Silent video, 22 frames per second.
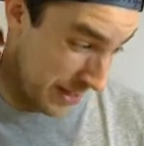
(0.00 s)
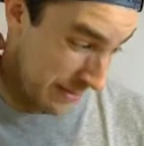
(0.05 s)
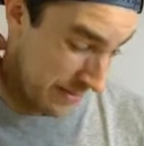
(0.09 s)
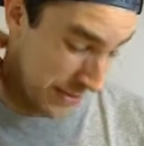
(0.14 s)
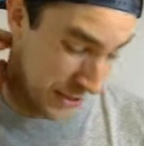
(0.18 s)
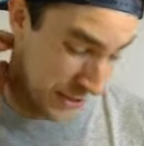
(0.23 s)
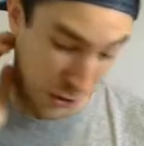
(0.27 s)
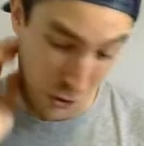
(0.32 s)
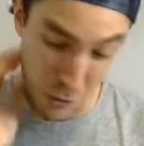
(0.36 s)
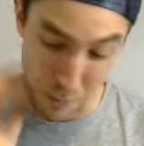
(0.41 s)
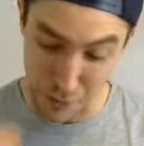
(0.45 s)

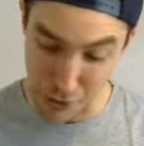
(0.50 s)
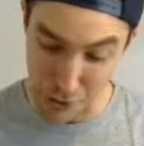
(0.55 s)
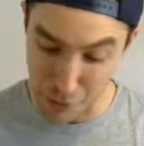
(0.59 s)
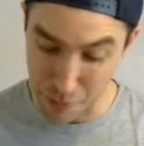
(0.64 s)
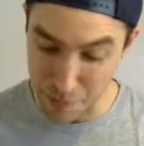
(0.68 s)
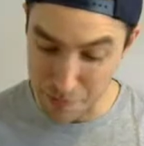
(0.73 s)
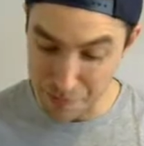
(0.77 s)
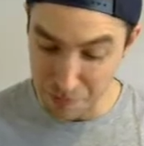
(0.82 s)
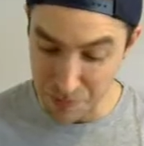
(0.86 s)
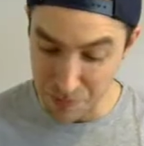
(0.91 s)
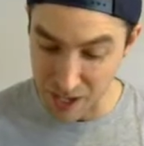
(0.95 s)
Physical
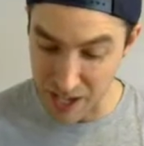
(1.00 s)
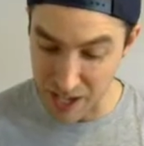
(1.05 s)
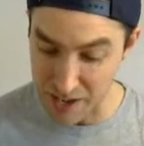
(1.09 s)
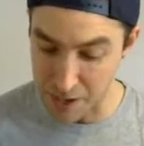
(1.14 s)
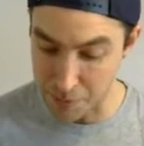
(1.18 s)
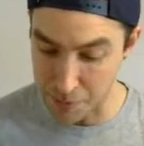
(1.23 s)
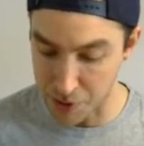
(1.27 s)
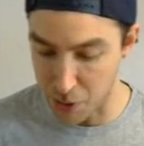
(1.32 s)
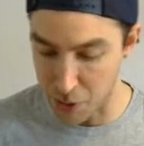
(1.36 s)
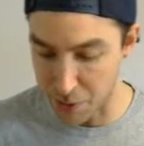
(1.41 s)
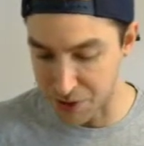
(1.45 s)
Buu.
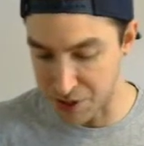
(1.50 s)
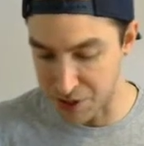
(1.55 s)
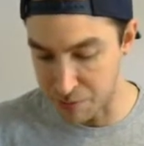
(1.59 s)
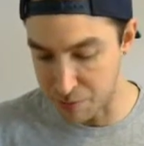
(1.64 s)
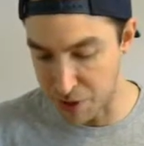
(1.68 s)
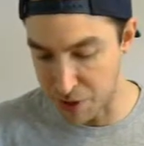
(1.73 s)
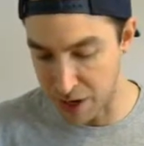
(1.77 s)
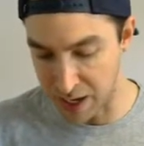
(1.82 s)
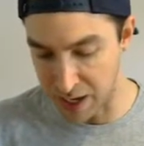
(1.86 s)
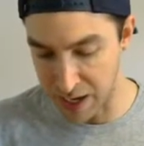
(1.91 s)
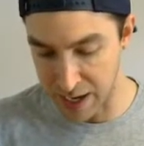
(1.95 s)
And I'm going to
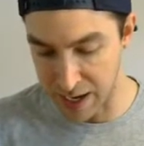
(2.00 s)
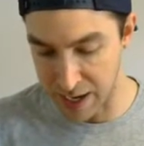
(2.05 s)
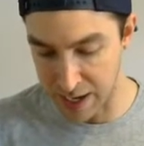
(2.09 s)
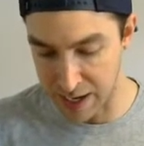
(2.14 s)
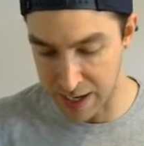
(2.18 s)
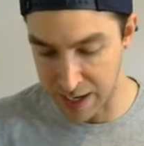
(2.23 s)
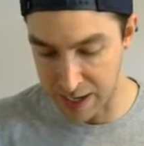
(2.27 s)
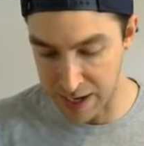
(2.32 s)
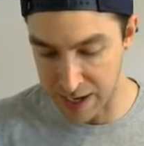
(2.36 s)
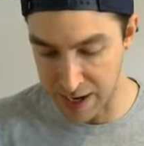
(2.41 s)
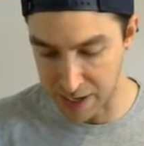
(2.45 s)
bring
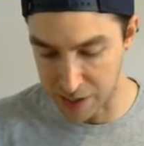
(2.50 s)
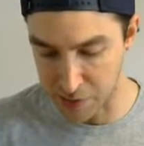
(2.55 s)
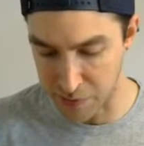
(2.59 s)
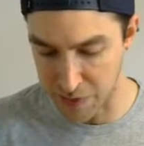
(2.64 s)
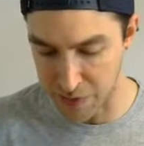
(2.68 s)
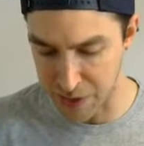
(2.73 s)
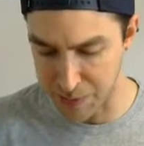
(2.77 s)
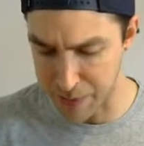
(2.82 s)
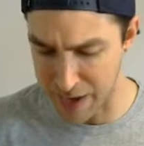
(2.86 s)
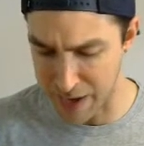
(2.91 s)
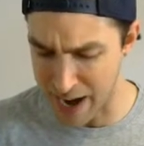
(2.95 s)
in an
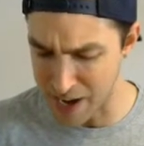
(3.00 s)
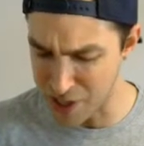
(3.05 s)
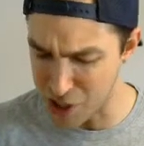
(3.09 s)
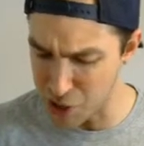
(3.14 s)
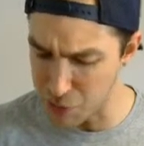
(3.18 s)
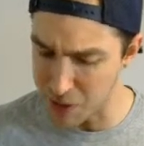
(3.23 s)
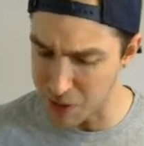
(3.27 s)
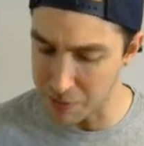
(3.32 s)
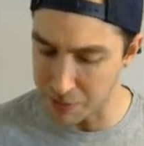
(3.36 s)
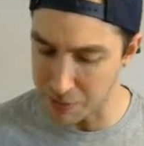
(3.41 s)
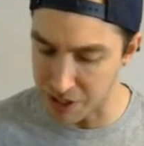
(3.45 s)
Icarus. But
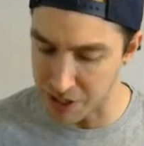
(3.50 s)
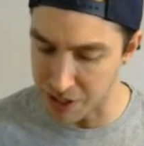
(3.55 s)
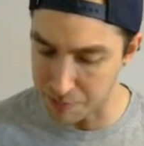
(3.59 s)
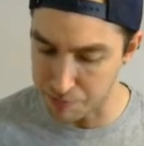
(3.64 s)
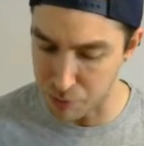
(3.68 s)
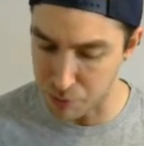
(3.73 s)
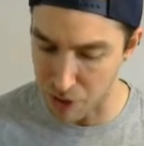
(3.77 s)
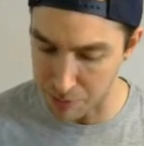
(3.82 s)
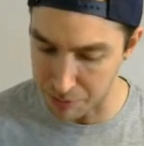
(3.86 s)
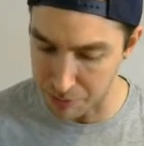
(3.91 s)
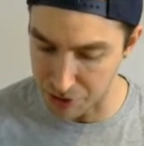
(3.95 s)
actually what I'm going to
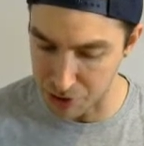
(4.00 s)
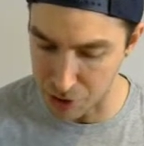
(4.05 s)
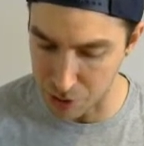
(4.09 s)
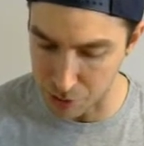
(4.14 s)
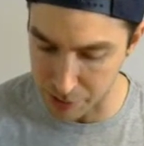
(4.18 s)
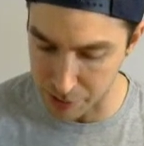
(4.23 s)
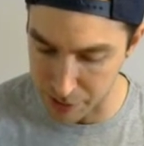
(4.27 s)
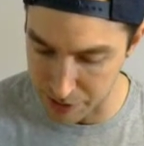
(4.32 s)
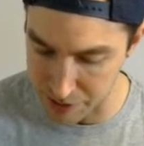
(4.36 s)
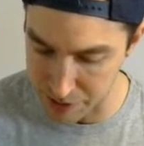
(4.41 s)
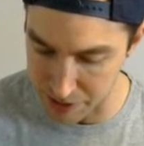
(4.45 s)
probably
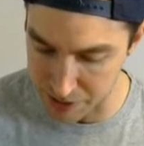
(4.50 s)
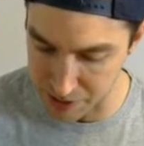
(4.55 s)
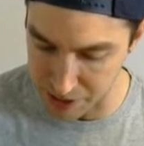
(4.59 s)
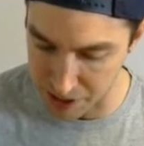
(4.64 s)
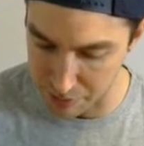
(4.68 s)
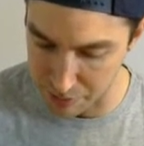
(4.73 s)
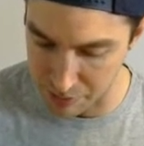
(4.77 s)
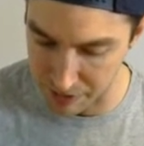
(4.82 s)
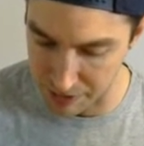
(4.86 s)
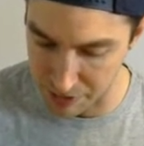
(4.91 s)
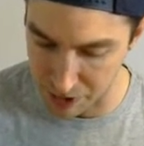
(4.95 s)
do, because it's
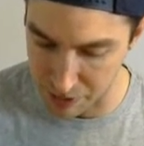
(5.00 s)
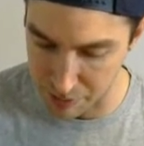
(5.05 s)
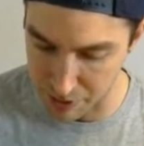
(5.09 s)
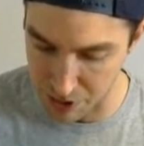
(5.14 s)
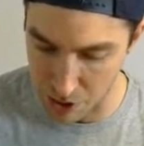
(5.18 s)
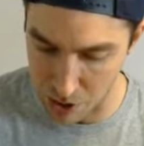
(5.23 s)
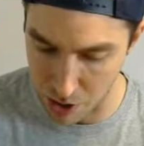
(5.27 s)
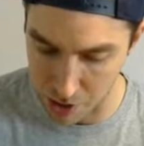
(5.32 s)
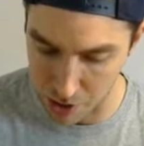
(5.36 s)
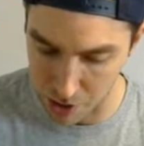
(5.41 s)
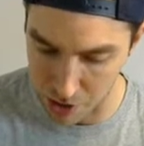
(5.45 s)
going to be a little bit
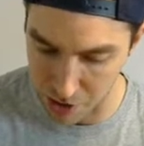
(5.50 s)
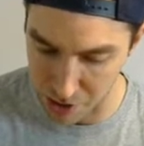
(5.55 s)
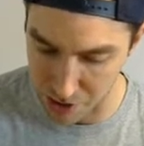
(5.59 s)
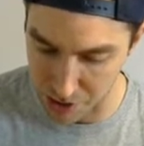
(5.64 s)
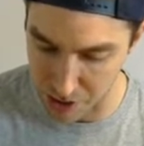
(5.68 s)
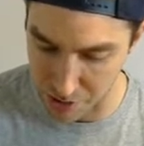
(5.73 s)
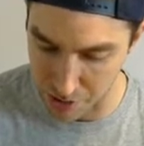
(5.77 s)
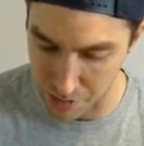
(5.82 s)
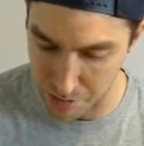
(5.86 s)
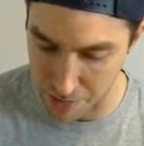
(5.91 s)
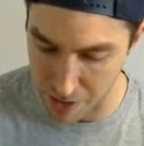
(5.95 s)
harder, is I'm
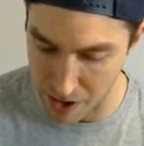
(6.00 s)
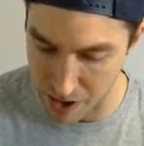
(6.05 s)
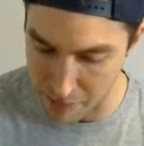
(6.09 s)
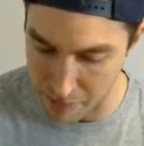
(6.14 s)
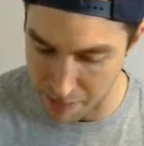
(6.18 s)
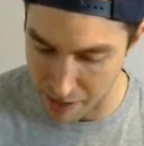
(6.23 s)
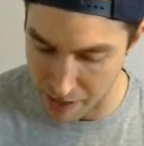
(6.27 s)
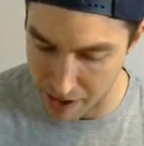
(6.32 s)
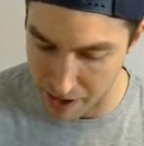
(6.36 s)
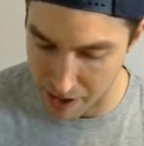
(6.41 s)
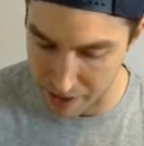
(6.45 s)
going to
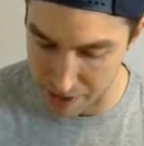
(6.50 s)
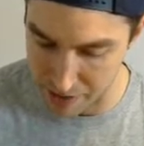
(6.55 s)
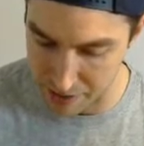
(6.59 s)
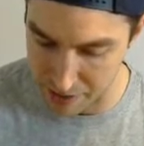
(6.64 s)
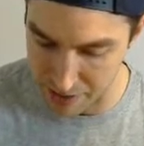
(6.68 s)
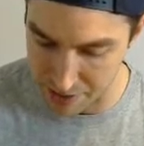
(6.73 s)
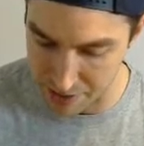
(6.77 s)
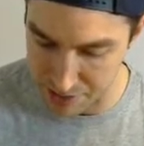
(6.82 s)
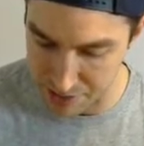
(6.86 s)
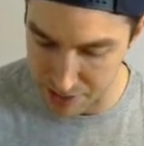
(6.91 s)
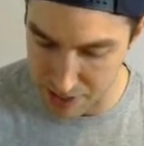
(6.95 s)
pop out of
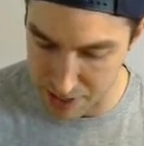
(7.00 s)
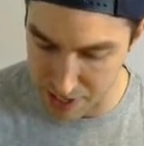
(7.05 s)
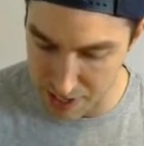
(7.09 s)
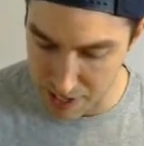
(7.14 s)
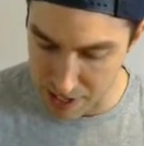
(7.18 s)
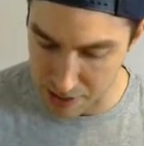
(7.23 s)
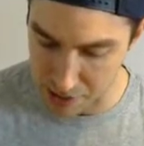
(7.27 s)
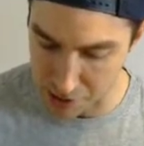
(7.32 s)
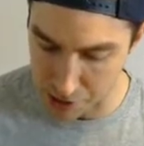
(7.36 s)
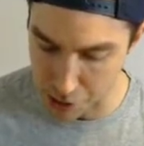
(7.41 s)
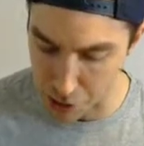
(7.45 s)
this.
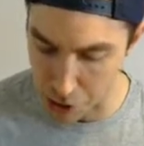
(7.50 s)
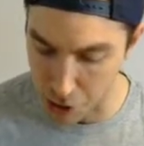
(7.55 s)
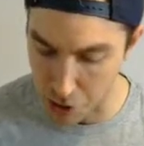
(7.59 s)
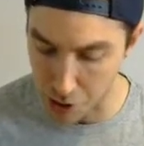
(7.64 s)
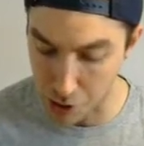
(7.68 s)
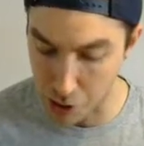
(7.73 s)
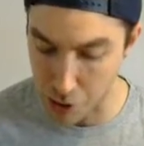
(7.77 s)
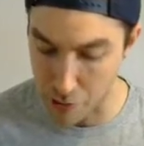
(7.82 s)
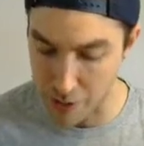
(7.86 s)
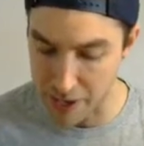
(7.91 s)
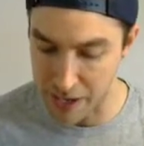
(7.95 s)
I'm going
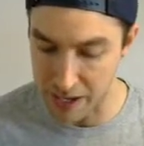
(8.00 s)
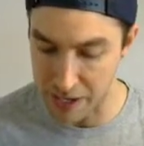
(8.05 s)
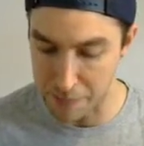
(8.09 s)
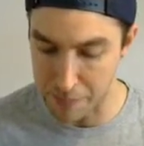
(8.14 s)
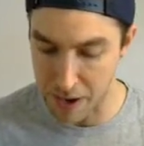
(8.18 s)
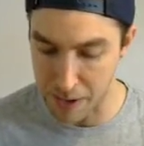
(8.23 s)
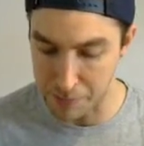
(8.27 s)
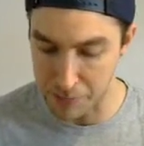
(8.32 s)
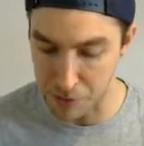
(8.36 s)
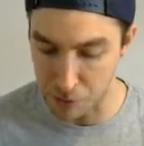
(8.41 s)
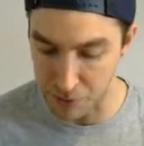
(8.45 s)
to go ahead and
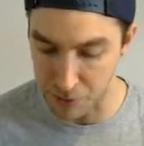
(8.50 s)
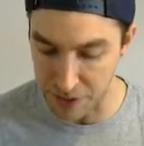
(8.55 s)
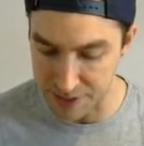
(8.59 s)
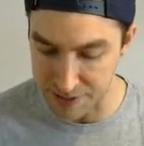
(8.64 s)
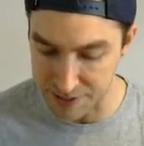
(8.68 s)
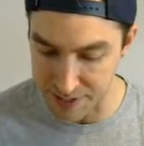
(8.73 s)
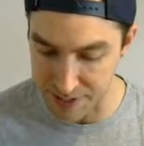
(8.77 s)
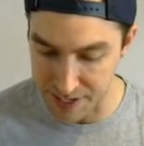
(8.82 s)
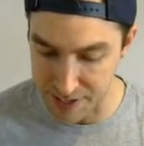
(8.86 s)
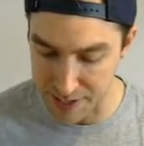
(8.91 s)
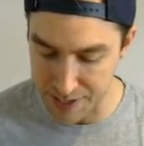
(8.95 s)
pop the
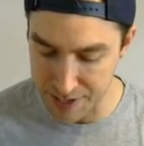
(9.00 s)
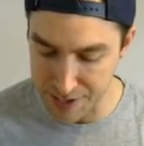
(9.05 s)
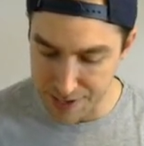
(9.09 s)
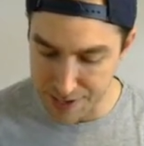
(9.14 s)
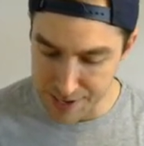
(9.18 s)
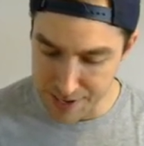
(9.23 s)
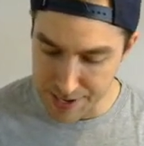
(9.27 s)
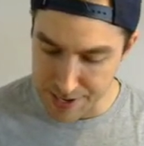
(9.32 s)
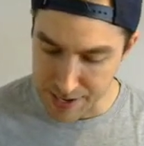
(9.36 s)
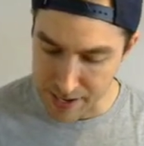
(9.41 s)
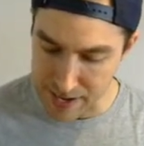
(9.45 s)
Weesen.
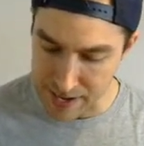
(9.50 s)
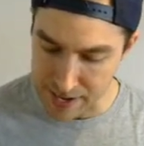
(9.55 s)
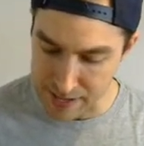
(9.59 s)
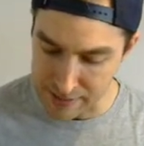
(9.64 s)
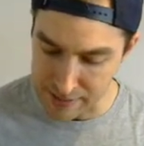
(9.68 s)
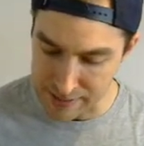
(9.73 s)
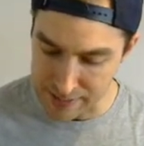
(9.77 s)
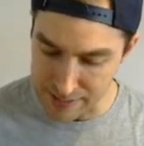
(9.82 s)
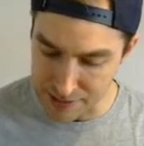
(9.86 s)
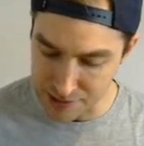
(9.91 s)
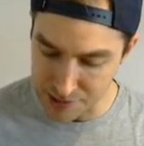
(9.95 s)

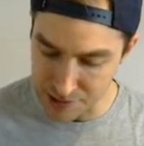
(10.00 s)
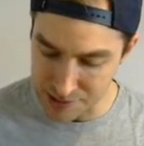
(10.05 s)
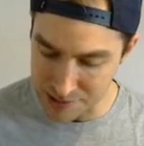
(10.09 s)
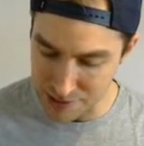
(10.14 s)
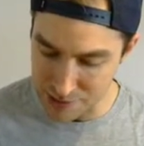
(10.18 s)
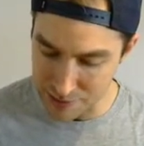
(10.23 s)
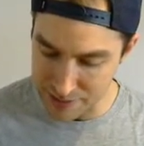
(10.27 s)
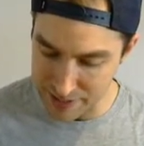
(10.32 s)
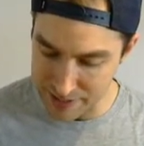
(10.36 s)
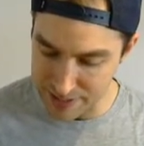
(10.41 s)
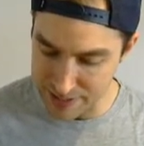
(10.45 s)
And let's
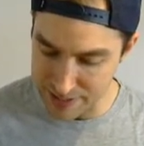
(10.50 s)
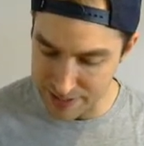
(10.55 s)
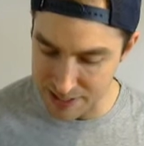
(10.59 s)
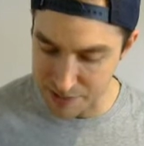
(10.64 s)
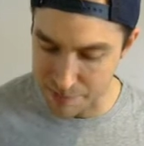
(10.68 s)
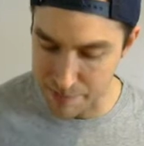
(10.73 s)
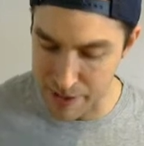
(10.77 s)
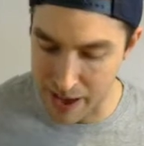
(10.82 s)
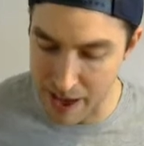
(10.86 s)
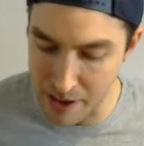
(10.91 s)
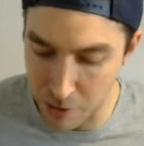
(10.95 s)
go into
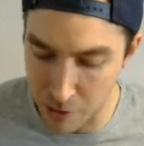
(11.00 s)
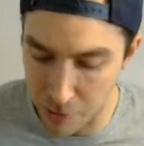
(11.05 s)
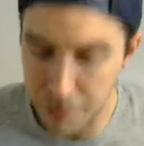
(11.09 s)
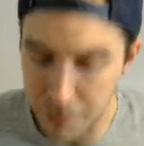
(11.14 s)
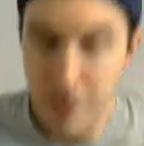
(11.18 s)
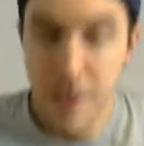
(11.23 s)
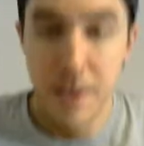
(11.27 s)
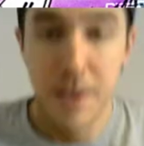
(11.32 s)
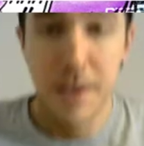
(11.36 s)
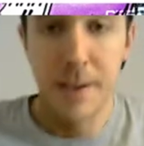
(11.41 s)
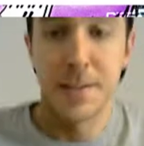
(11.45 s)
this battle.
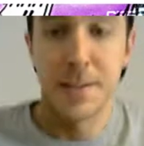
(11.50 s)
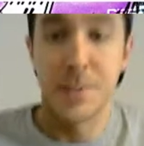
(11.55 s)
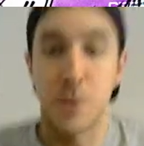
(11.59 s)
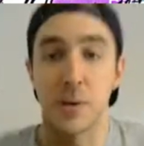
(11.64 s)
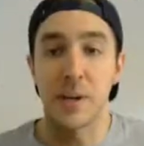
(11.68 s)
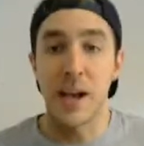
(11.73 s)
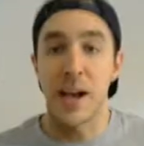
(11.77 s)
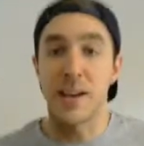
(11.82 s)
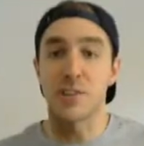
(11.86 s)
So guys,